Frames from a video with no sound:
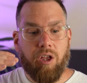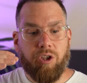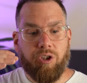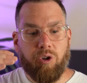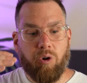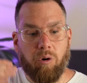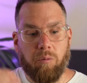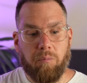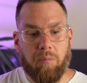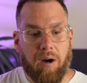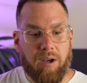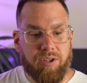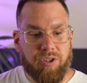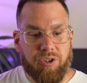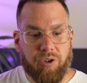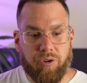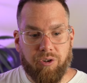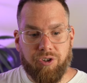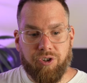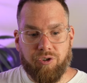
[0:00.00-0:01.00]
your
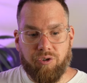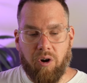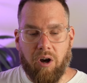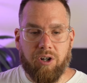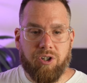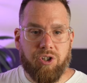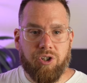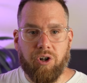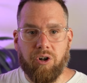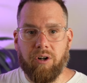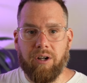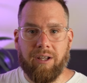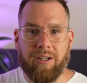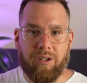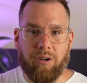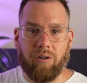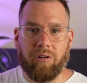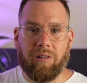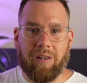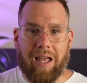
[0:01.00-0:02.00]
muscle structure in
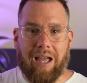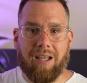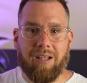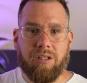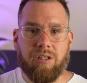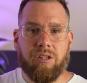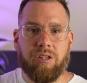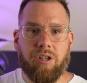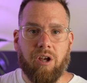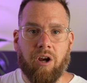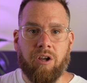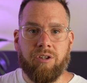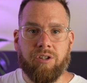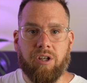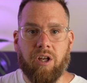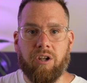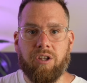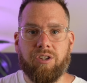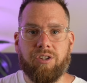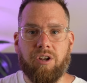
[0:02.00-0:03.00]
your legs is
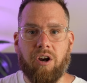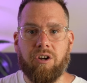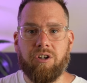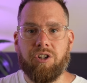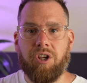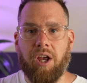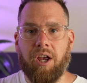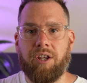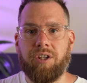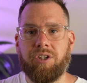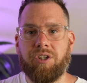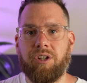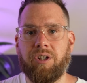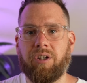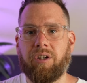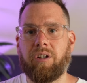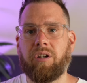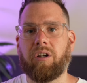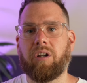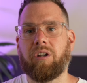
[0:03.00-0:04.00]
going to start
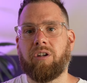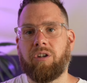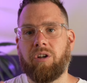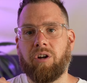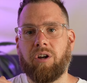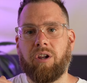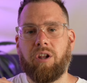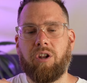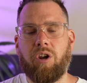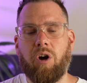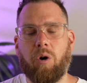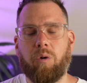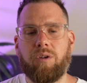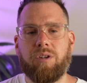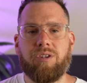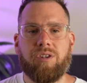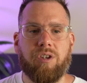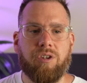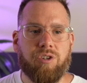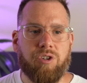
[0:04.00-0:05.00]
changing. You're going to
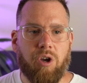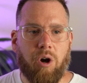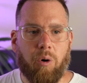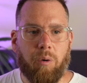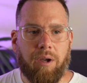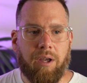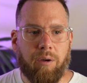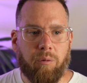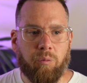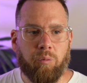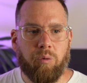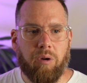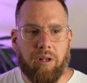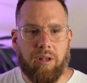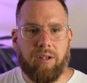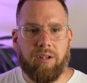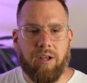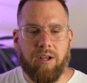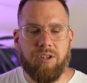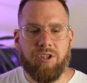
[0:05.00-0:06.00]
notice. So it
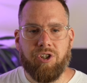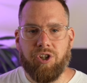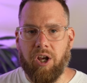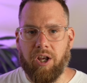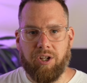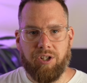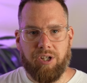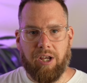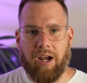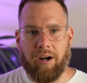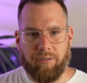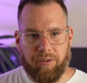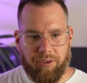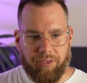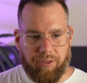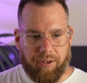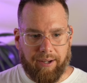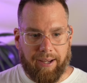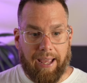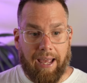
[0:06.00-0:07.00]
really does change
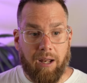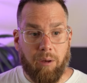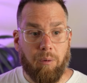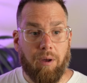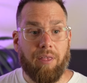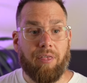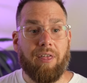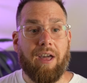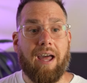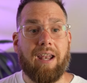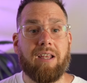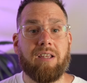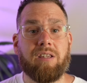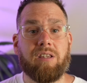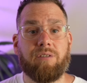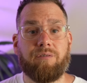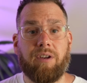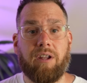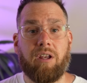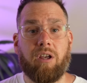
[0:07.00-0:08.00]
everything. Anyway, that is
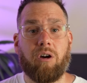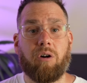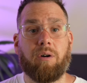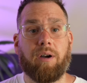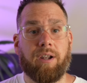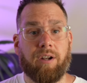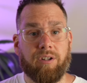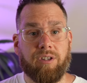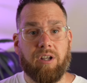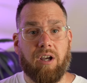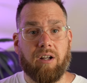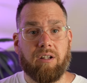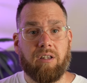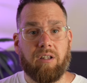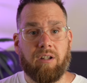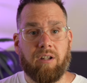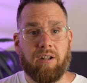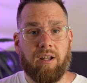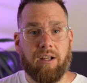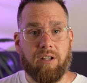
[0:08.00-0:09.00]
the video, and I'll talk to you
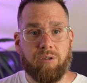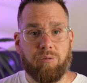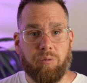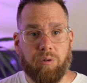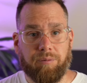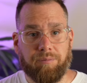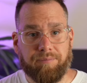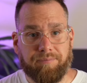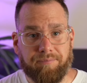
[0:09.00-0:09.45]
in the next one.